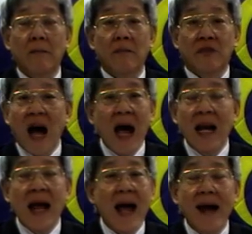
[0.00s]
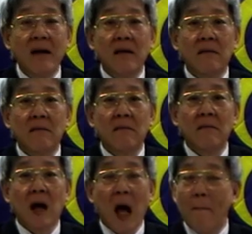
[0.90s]
Thailand,
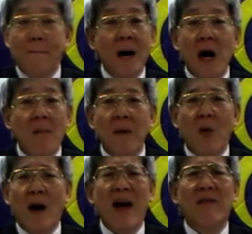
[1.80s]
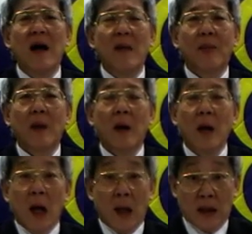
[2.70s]
Burma, whatever,
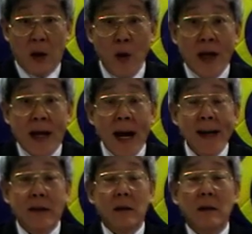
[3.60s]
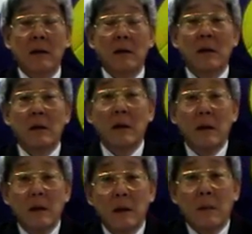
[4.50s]
did we get
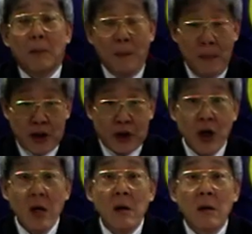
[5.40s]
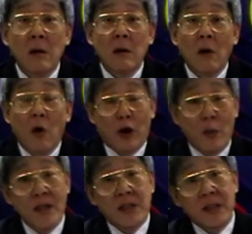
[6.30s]
permission or did
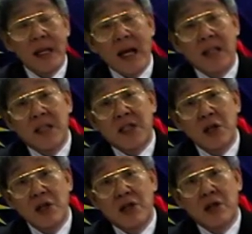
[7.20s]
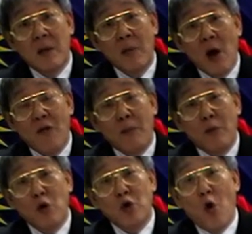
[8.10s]
we seek assistance from
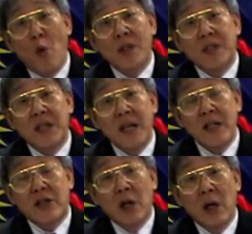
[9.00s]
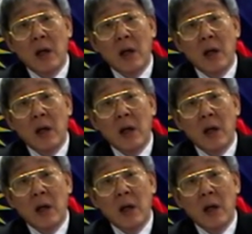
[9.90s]
those overseas